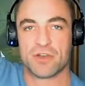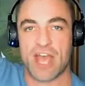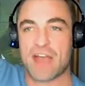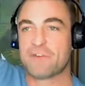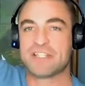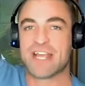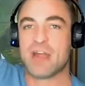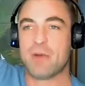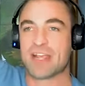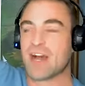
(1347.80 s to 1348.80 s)
Every day I
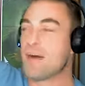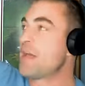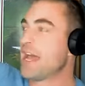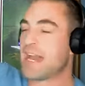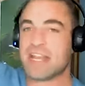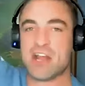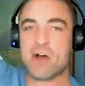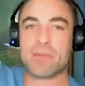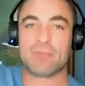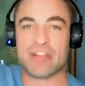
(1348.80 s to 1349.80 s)
wake up and I know
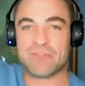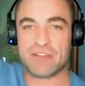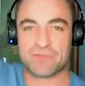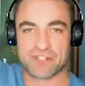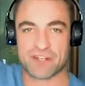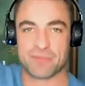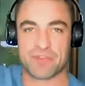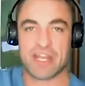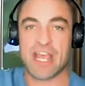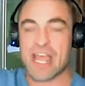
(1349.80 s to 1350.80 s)
I'm living for something.